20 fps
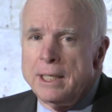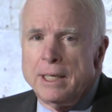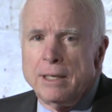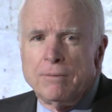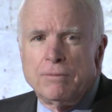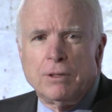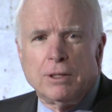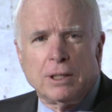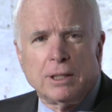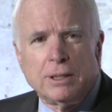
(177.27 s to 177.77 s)

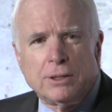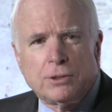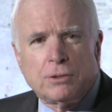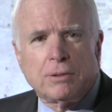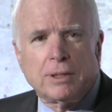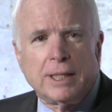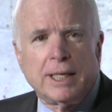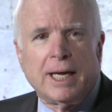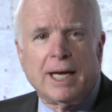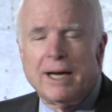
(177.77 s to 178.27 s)
And we're
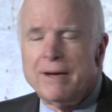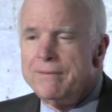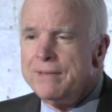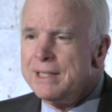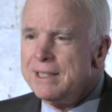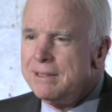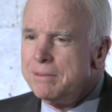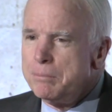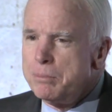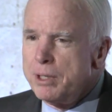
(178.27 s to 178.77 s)
literally
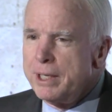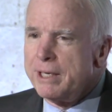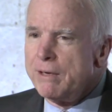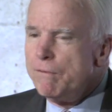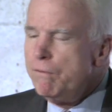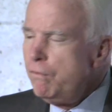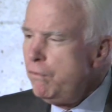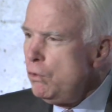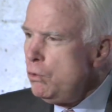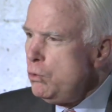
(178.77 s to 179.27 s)
having to bring
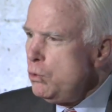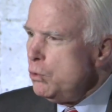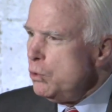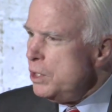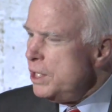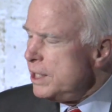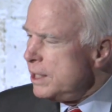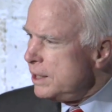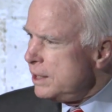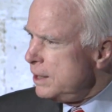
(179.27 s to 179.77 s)

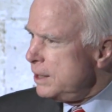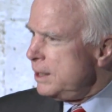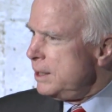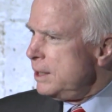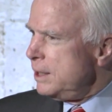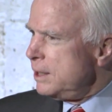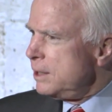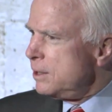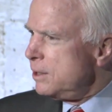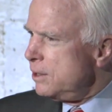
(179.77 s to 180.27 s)
food
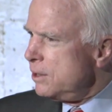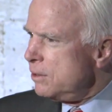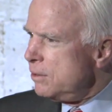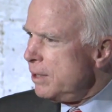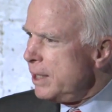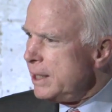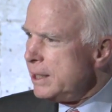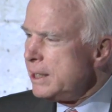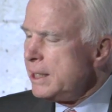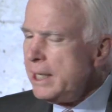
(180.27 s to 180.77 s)
to the
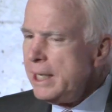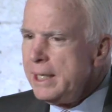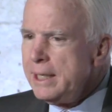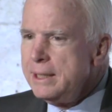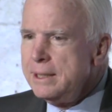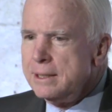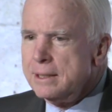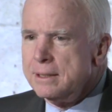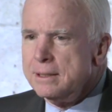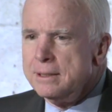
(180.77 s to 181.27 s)
Grand
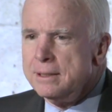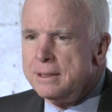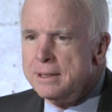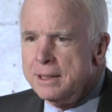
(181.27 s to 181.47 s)
Canyon